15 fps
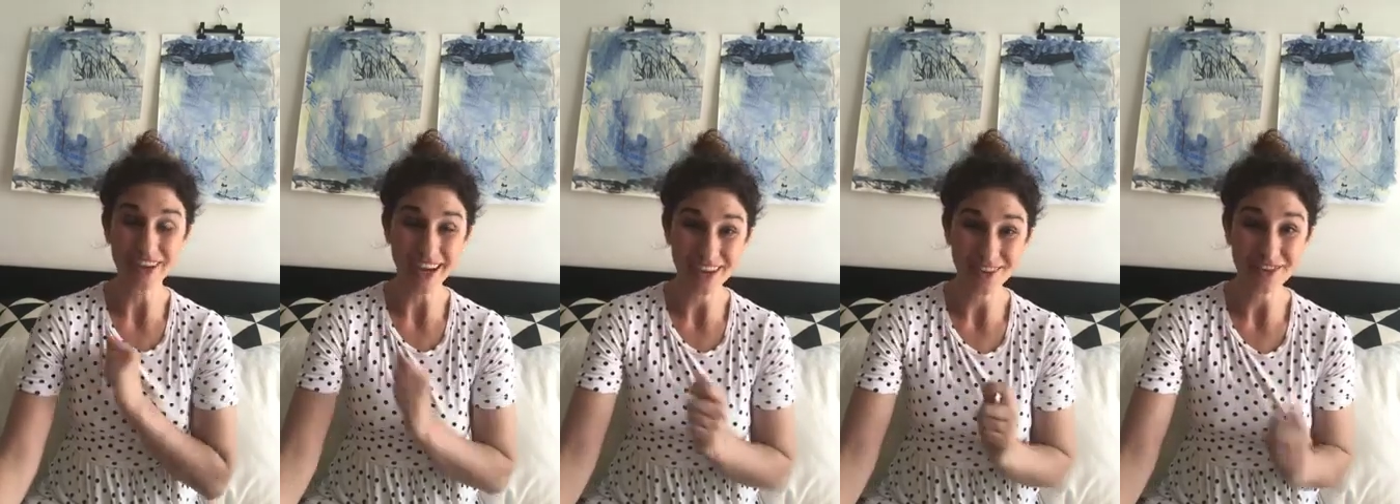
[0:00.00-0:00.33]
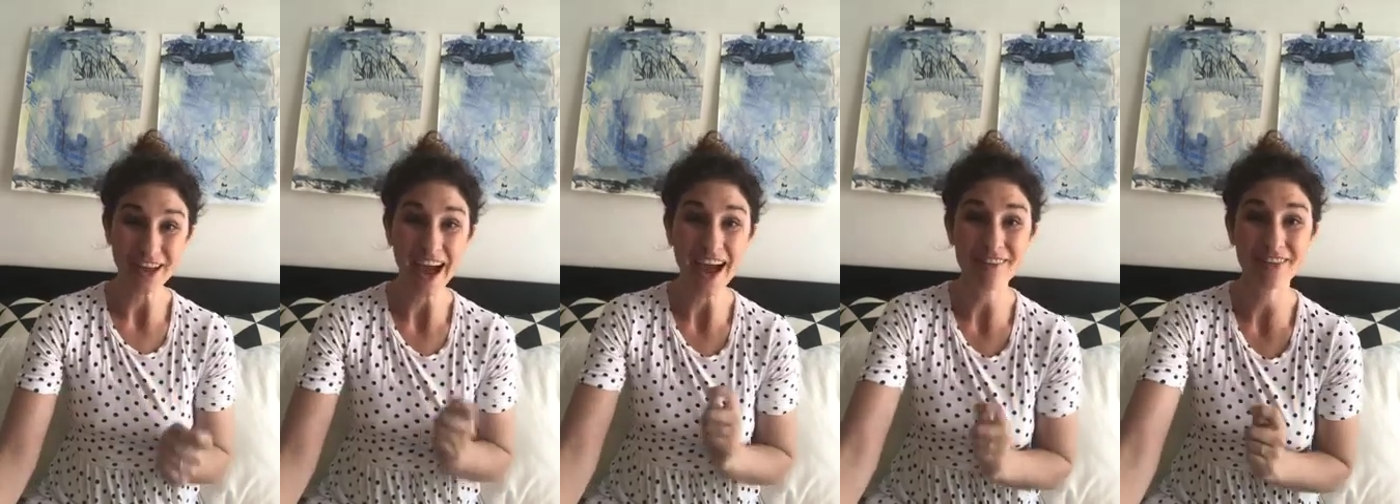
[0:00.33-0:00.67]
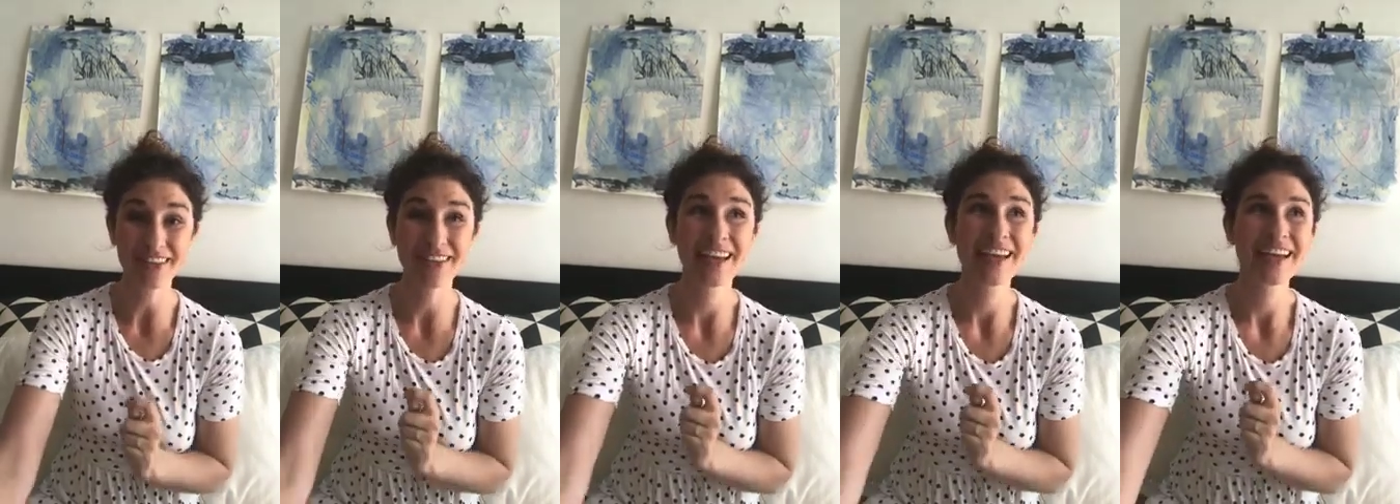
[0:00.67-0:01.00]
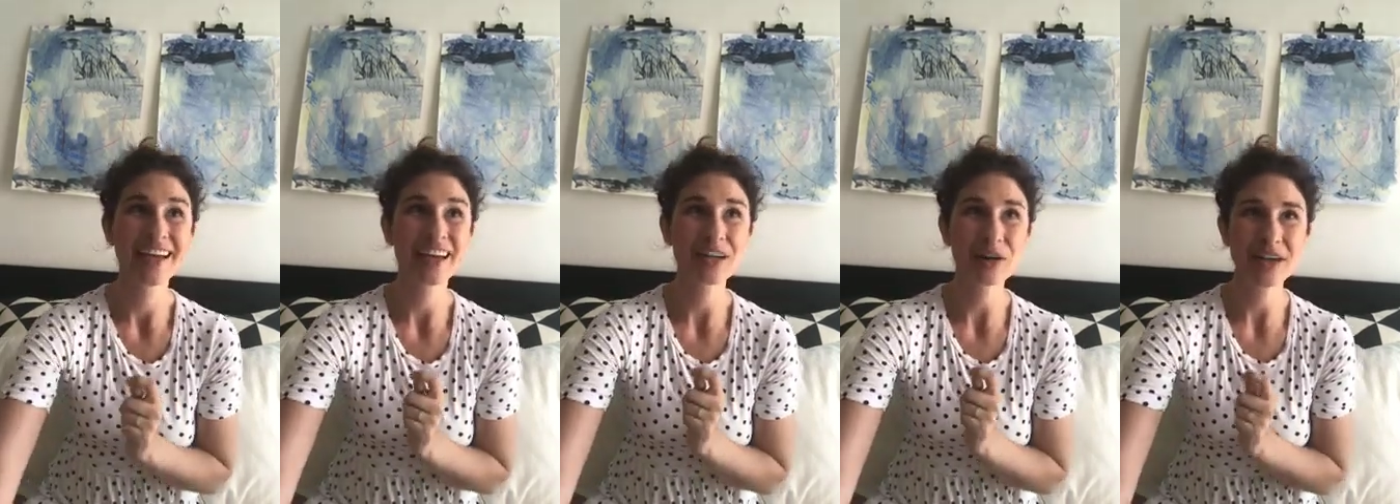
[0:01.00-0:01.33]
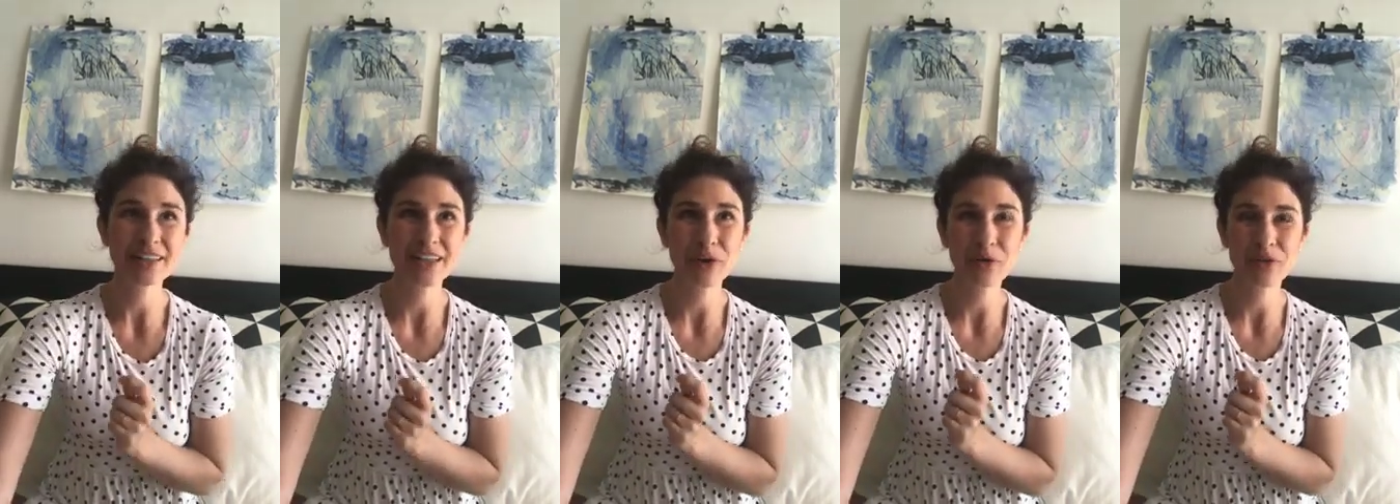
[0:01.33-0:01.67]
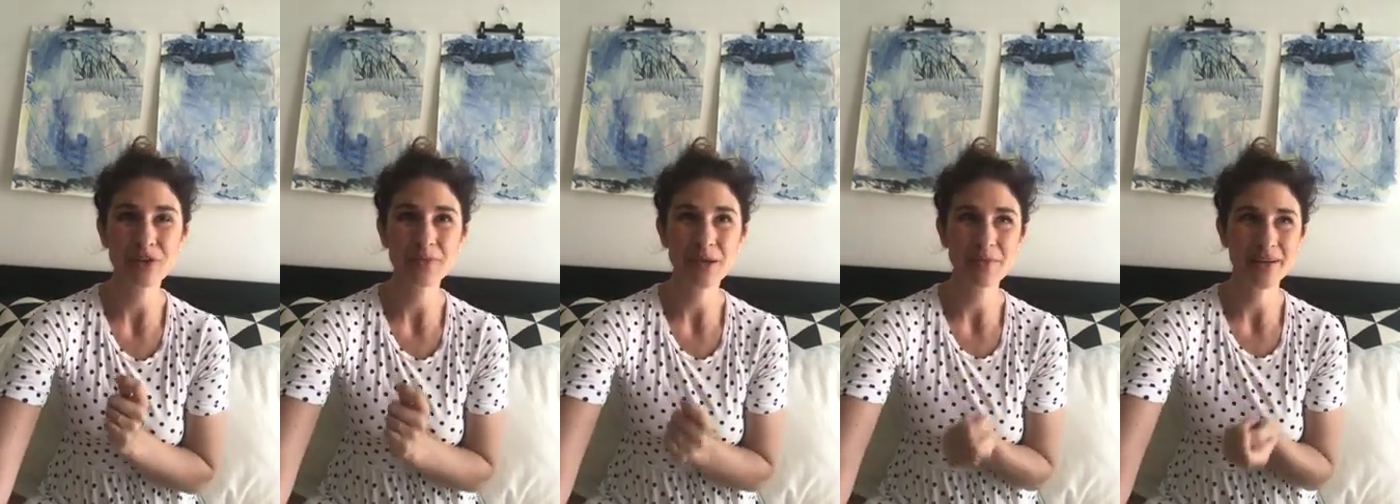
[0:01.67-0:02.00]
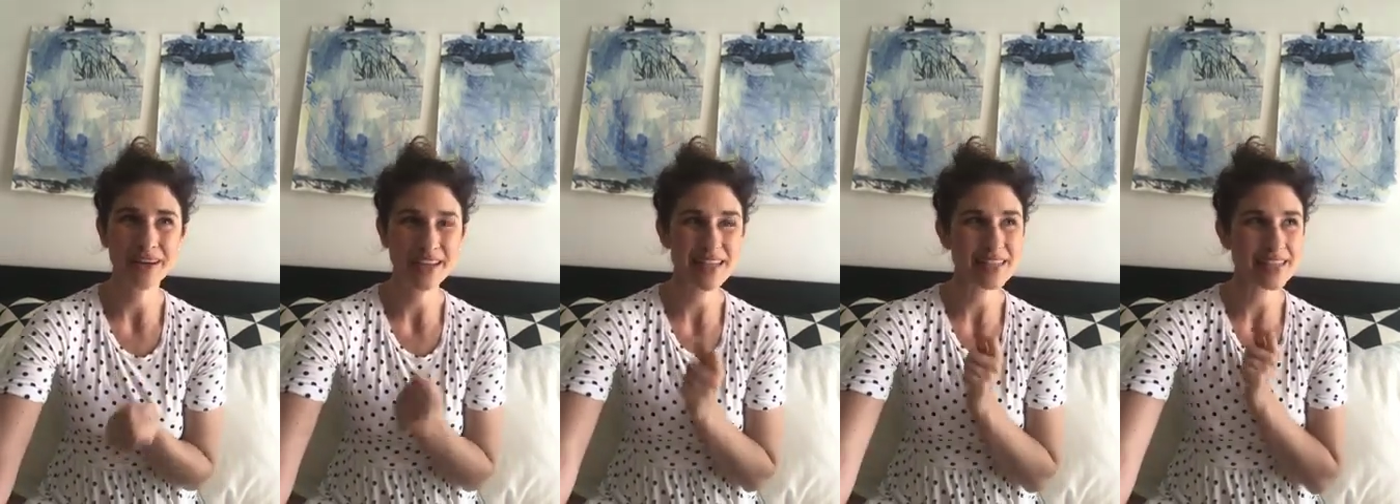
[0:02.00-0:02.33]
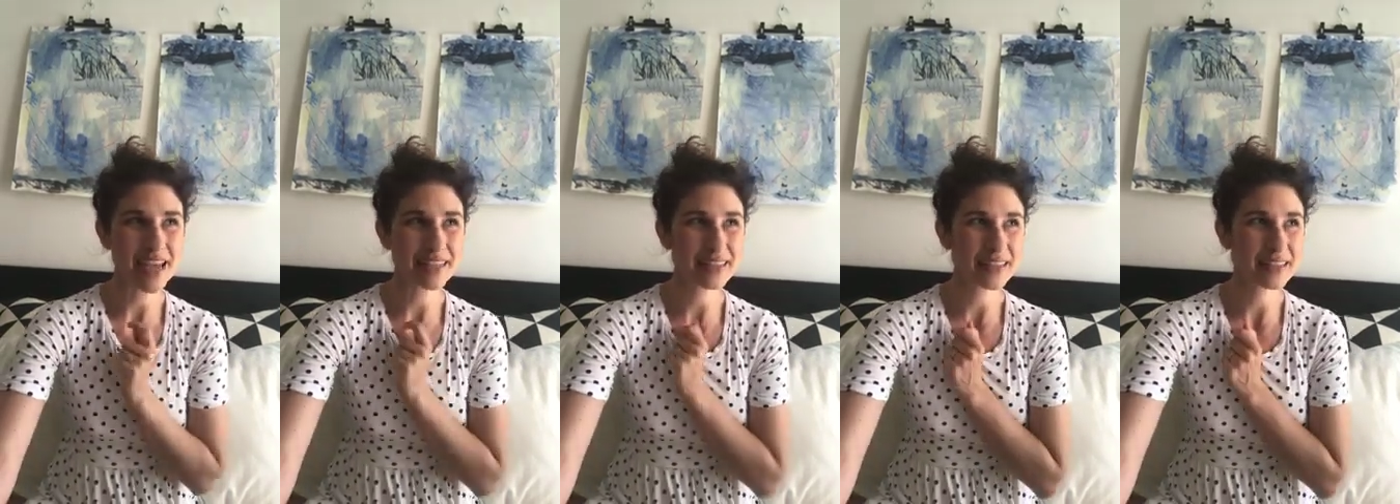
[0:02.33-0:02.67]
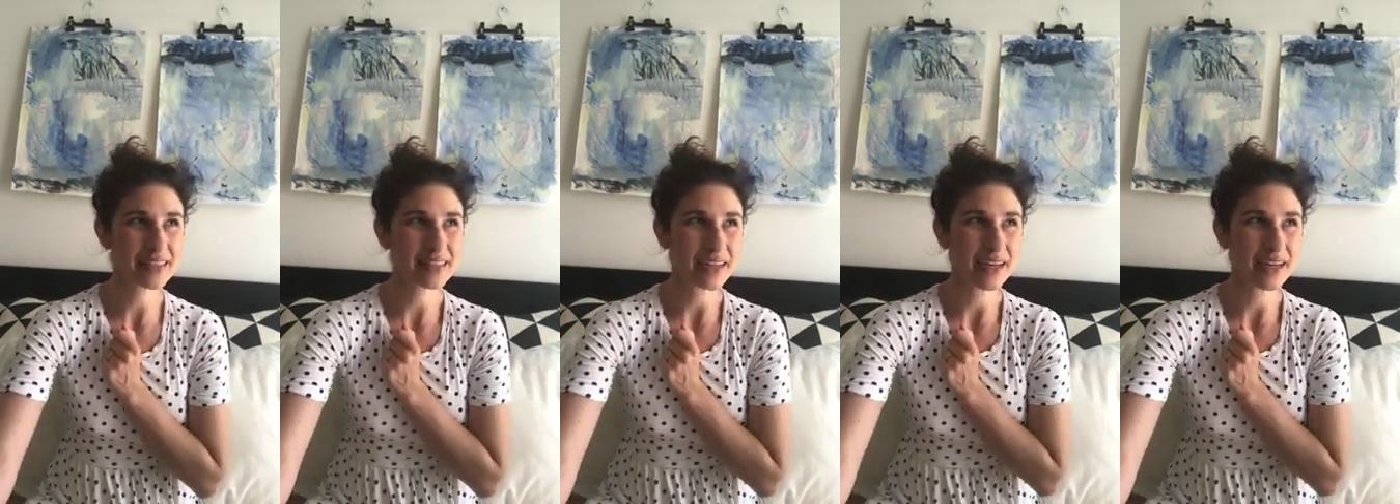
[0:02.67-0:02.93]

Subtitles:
I don't have it right now with me, but he said that